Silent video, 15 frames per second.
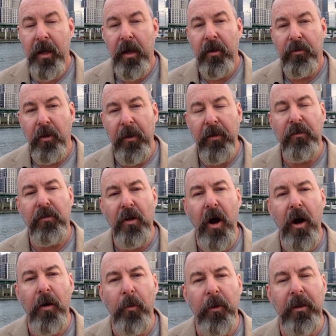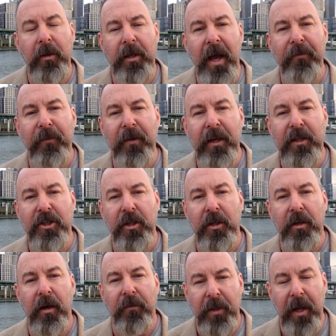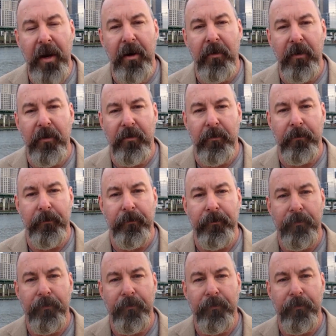So let's start with the definition of terrorism.